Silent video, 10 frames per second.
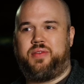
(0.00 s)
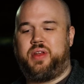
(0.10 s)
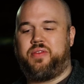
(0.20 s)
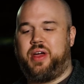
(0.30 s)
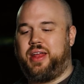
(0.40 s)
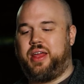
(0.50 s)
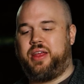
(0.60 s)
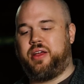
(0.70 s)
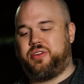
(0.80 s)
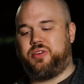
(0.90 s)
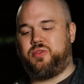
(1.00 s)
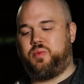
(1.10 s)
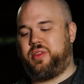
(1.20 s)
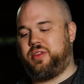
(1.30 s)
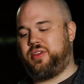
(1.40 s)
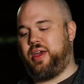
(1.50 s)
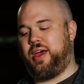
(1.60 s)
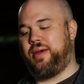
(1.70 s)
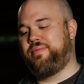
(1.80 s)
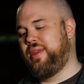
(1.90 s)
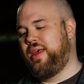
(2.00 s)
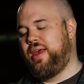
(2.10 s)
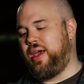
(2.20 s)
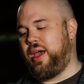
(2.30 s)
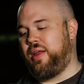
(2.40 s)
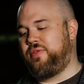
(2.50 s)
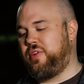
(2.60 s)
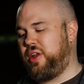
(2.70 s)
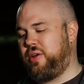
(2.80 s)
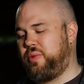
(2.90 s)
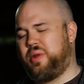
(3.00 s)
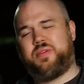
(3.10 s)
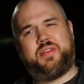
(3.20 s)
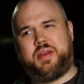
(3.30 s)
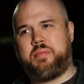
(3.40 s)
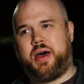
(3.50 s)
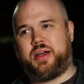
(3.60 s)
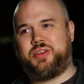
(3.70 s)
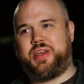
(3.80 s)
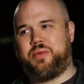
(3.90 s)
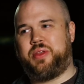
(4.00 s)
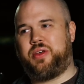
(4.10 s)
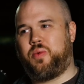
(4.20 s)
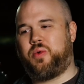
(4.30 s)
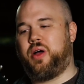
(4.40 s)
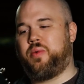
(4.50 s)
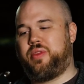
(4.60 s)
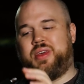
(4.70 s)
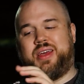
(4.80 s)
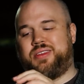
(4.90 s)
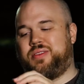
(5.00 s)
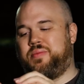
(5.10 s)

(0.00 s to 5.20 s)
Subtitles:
I've never had any issues with this guy. And for, $350, you can't really go wrong with this